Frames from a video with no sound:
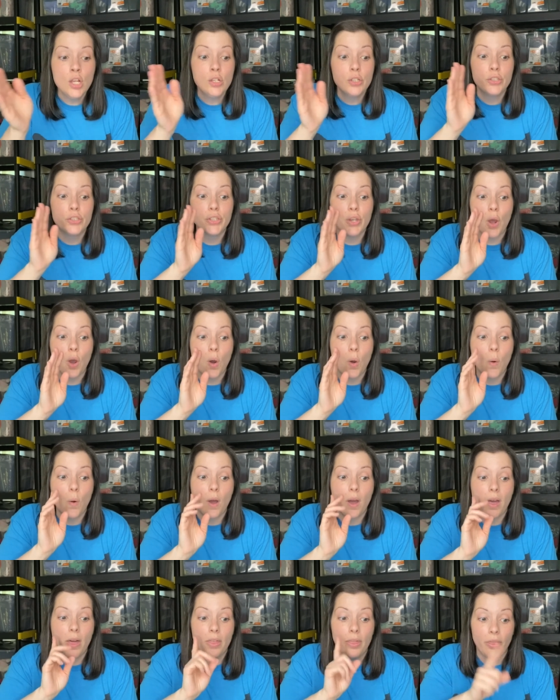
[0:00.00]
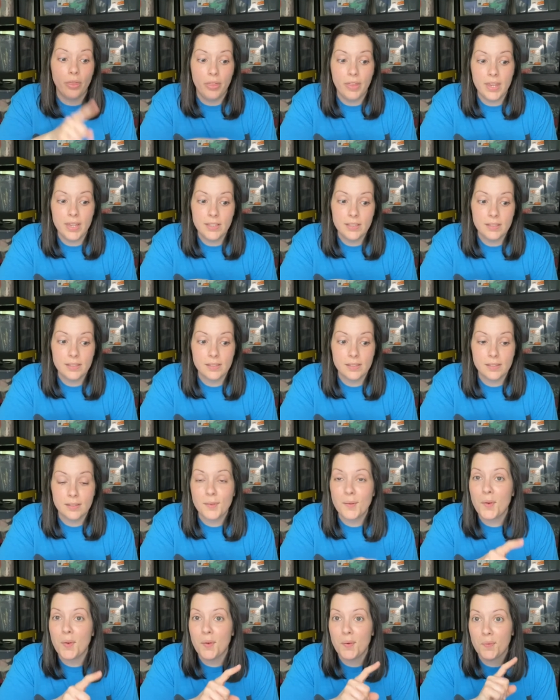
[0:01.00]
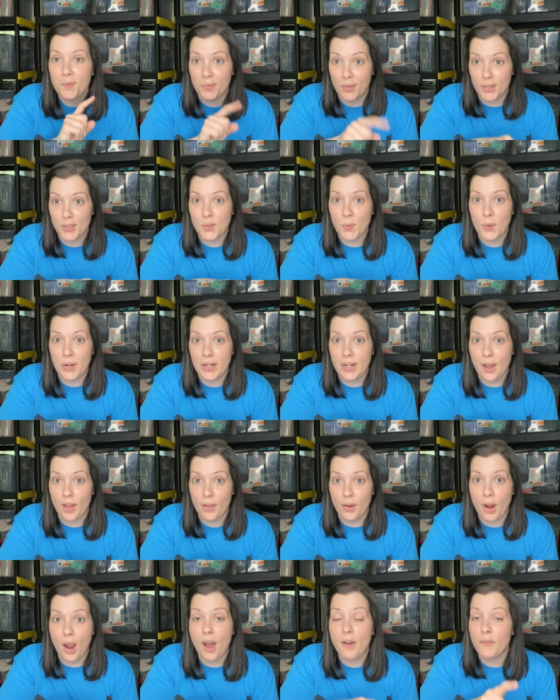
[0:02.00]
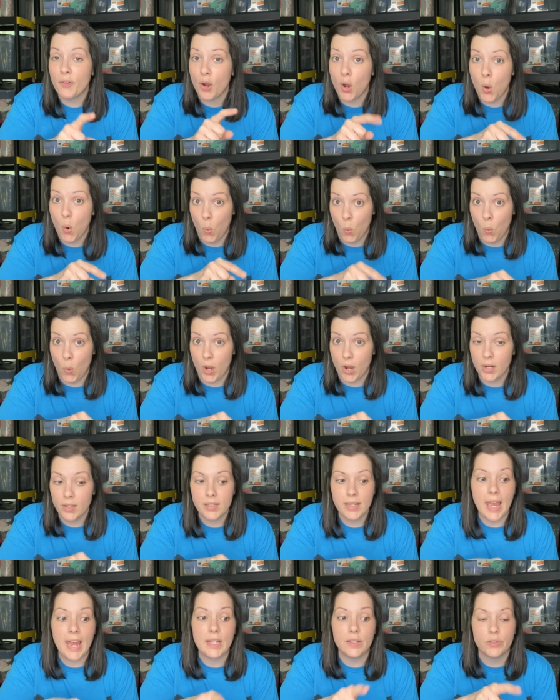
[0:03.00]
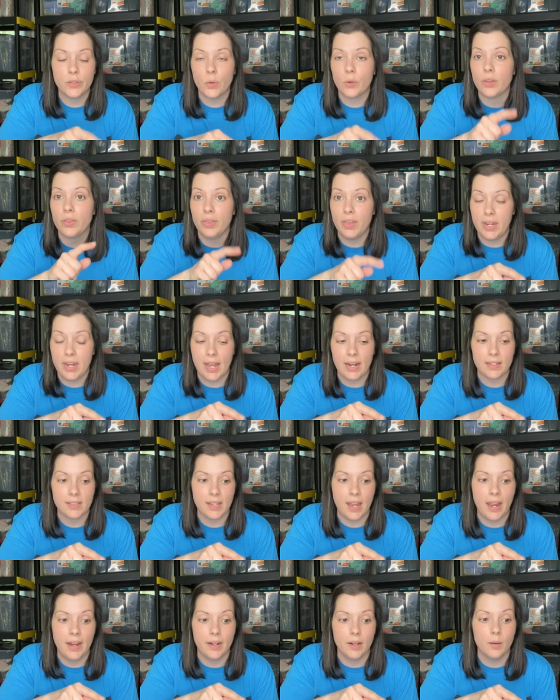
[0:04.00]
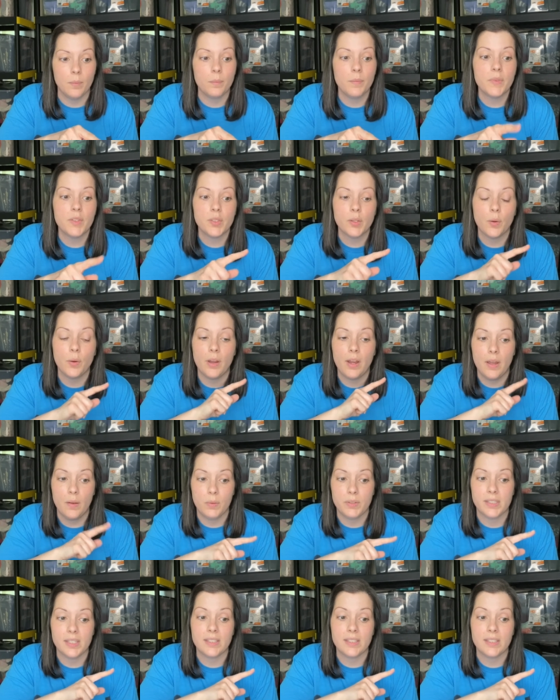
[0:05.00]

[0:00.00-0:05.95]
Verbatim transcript: So this, the $20 offer worked and so did the next item. So it was a